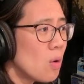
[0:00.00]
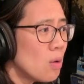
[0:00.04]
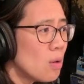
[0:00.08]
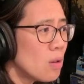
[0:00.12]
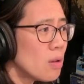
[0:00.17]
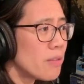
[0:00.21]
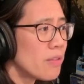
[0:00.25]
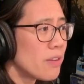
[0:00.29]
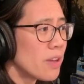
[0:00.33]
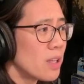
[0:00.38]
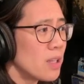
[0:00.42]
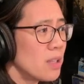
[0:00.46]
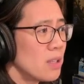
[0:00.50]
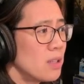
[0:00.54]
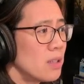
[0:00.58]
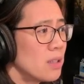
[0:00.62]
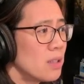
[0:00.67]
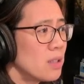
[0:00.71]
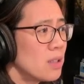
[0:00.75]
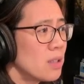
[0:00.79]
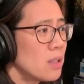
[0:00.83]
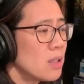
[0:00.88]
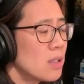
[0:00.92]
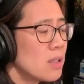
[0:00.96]
All of it.
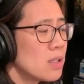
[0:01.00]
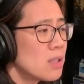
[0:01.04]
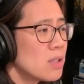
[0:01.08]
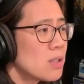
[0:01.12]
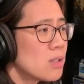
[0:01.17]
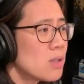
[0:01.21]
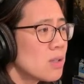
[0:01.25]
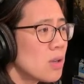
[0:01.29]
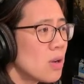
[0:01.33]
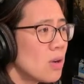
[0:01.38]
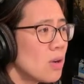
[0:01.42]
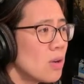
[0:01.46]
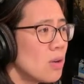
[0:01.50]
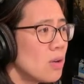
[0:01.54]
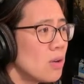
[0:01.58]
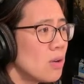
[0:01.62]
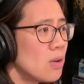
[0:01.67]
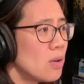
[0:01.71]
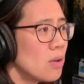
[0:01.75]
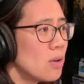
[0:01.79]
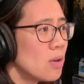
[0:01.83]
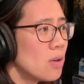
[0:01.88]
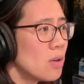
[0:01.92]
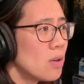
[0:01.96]

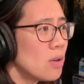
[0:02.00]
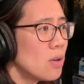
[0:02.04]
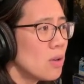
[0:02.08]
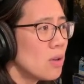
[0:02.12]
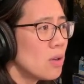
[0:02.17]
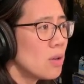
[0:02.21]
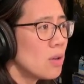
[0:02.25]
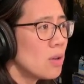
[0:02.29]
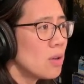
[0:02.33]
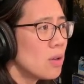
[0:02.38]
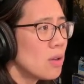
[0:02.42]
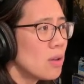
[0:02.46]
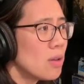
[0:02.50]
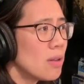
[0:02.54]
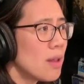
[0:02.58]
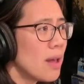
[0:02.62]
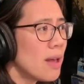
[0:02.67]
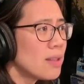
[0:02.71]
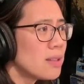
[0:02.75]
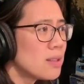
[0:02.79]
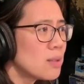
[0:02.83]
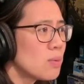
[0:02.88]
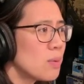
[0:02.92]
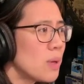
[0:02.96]
So
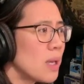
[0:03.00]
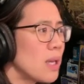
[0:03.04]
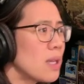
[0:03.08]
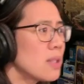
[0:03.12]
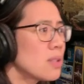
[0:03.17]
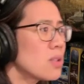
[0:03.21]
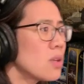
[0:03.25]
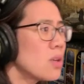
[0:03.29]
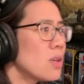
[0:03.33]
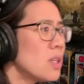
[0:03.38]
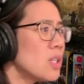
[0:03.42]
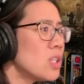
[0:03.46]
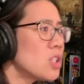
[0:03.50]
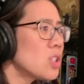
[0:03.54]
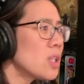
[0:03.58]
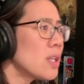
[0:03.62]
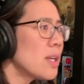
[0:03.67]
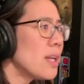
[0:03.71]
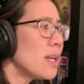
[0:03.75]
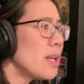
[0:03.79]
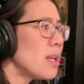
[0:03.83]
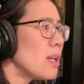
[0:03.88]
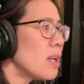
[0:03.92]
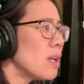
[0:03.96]
that's weird. So
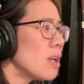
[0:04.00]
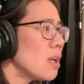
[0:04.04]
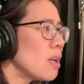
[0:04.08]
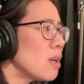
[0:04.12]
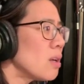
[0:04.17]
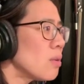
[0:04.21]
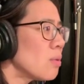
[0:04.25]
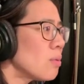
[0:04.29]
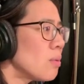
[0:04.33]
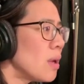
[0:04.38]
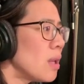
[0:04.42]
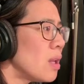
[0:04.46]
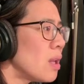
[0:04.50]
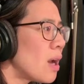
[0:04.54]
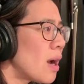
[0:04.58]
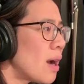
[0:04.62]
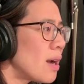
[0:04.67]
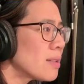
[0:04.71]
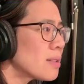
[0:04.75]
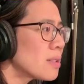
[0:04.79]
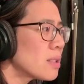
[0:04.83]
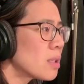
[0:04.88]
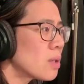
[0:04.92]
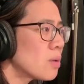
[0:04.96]
initially when you
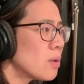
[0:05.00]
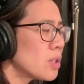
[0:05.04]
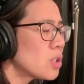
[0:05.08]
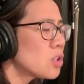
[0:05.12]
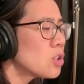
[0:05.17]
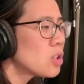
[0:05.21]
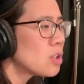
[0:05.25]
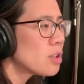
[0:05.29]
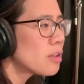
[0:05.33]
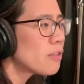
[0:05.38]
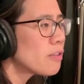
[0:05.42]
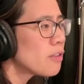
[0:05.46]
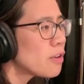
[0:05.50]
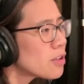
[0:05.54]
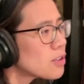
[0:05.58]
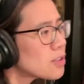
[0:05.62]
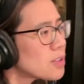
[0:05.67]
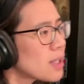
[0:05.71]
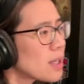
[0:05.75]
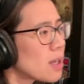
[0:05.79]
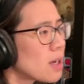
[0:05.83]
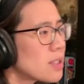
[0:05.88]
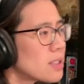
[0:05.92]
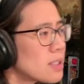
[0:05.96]
asked the question, the
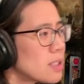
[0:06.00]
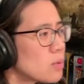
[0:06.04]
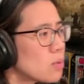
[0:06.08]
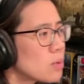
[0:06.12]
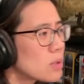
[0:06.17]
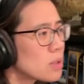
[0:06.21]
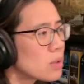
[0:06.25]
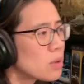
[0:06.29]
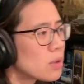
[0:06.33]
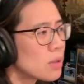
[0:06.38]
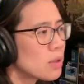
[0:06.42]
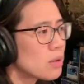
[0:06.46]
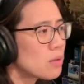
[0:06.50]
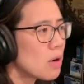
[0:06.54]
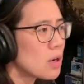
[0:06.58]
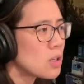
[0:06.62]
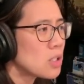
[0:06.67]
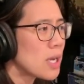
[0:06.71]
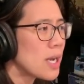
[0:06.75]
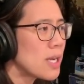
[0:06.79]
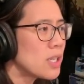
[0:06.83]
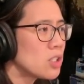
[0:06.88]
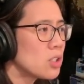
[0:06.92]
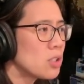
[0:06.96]
first thing I did was look at the
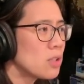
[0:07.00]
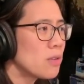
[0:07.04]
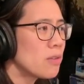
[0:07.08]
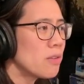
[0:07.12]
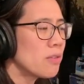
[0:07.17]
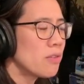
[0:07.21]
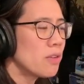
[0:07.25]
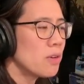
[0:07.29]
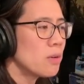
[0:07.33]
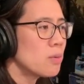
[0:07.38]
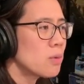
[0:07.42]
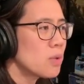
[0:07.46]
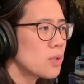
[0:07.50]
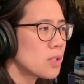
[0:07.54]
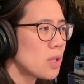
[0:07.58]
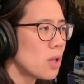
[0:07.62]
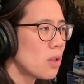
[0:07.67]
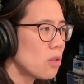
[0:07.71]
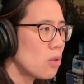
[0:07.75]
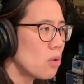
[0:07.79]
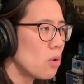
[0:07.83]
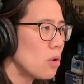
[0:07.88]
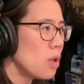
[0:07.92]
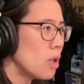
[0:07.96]
rotation of the film because
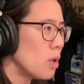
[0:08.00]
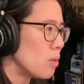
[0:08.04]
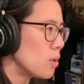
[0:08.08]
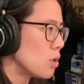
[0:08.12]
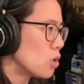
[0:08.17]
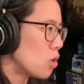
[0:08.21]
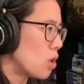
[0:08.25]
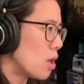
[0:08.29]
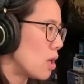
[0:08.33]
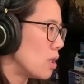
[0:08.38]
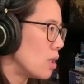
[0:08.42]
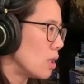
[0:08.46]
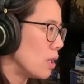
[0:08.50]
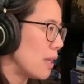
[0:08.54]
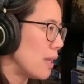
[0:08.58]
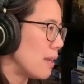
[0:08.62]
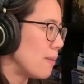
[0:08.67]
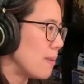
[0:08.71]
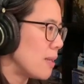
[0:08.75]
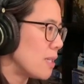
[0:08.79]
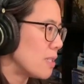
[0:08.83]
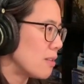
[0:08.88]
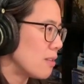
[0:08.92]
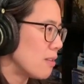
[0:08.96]
I thought you were trying to
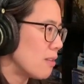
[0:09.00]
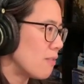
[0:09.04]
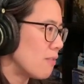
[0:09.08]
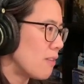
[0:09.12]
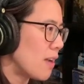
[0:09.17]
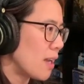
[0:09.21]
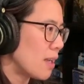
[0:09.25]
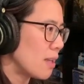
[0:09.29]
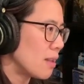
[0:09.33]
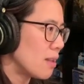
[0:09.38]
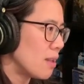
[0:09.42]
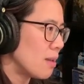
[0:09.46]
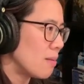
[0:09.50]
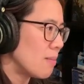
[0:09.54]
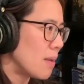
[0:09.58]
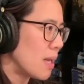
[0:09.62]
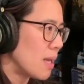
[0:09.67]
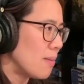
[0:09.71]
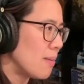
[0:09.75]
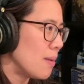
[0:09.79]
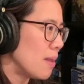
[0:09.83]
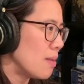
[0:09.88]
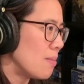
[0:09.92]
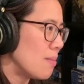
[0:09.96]
lead me to the fact that
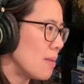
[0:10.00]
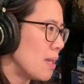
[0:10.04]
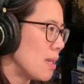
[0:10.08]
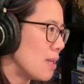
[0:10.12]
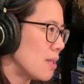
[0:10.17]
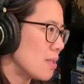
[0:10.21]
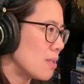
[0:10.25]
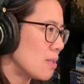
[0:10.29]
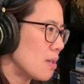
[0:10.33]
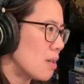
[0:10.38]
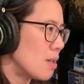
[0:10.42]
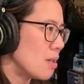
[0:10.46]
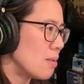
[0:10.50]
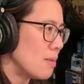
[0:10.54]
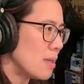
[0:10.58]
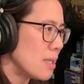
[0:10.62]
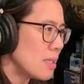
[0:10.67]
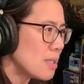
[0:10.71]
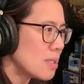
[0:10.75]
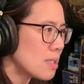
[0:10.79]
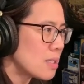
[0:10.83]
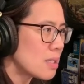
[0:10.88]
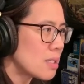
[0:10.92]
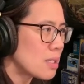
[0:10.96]
maybe the mediastinum
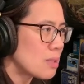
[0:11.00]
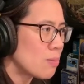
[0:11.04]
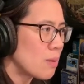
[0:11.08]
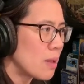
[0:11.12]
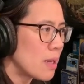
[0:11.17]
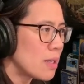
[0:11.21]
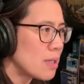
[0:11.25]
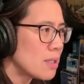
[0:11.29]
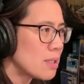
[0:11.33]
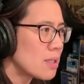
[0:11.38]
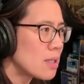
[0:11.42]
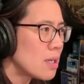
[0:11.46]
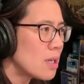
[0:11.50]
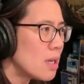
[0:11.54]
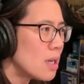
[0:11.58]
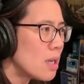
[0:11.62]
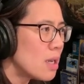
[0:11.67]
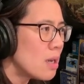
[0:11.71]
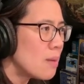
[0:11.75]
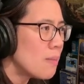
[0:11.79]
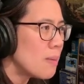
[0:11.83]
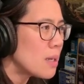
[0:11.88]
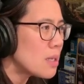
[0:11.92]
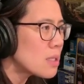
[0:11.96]
isn't displaced.
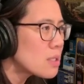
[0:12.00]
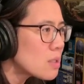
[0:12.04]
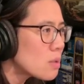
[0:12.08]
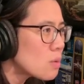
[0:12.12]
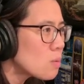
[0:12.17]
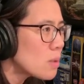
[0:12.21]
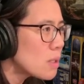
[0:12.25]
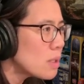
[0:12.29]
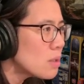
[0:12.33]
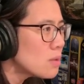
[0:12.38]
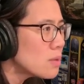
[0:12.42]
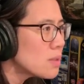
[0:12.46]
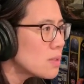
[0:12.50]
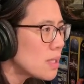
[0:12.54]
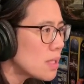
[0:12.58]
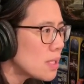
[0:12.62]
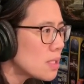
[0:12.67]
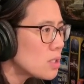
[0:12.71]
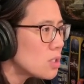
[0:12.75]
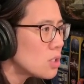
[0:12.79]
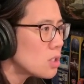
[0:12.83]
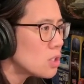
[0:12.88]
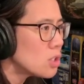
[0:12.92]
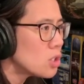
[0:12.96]
But it's a
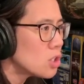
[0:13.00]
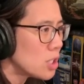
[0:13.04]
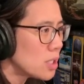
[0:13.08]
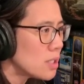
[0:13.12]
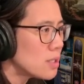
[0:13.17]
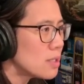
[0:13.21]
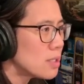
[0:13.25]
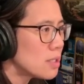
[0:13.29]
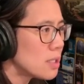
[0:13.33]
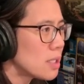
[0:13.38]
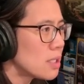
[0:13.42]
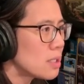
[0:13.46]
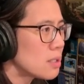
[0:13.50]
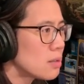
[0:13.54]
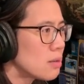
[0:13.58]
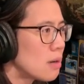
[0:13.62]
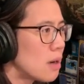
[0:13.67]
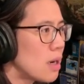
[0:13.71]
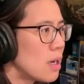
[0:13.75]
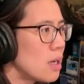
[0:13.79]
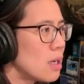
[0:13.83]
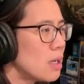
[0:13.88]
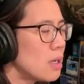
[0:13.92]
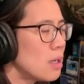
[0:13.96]
well-centered chest
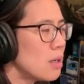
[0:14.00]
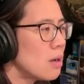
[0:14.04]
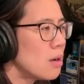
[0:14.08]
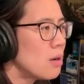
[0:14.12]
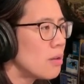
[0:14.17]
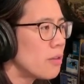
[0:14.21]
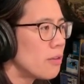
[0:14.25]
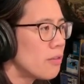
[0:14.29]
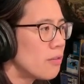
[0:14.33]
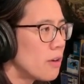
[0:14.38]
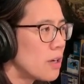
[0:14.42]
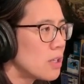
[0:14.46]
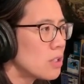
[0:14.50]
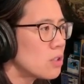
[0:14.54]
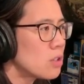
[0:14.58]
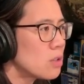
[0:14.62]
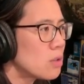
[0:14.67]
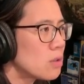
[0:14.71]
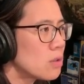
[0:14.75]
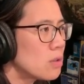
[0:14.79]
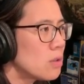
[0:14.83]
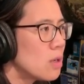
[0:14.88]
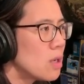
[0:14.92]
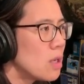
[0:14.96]
x-ray on the
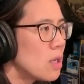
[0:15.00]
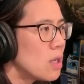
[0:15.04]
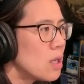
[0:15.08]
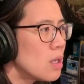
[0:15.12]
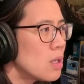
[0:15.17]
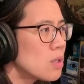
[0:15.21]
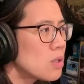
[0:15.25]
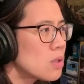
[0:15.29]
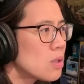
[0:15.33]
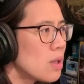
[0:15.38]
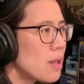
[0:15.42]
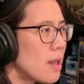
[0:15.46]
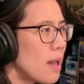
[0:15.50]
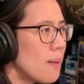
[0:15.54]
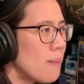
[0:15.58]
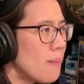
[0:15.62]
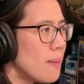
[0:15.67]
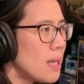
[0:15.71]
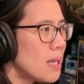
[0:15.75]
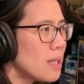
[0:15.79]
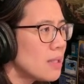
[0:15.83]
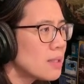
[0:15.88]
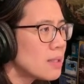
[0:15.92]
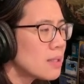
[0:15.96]
frontal. So
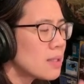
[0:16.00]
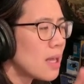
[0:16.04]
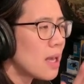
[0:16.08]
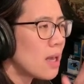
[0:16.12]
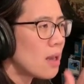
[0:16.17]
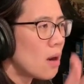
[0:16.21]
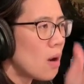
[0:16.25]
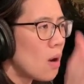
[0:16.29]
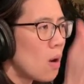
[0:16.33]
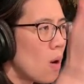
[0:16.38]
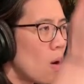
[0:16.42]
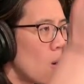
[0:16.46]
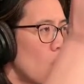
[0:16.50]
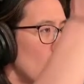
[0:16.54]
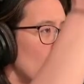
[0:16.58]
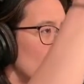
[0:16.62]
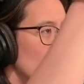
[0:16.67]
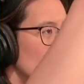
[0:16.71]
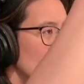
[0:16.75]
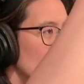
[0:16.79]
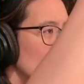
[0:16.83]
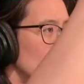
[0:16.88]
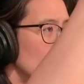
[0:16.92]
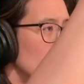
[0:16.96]
that means that
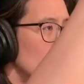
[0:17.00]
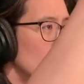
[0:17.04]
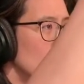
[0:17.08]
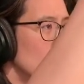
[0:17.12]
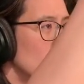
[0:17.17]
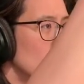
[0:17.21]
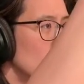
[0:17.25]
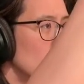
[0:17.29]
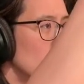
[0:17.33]
whole,